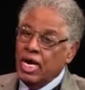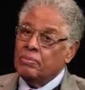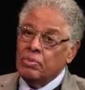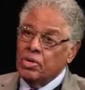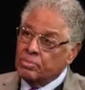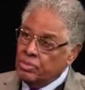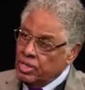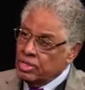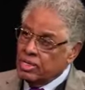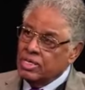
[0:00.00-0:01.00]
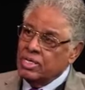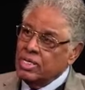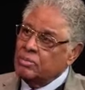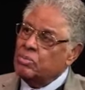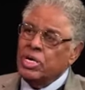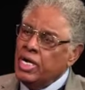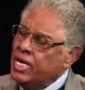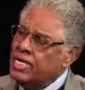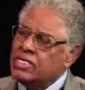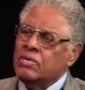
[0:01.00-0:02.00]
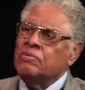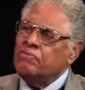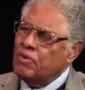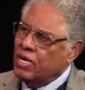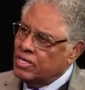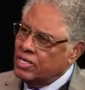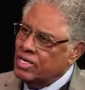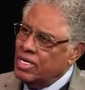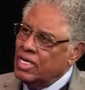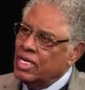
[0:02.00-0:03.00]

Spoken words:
And more importantly, Moynihan's own father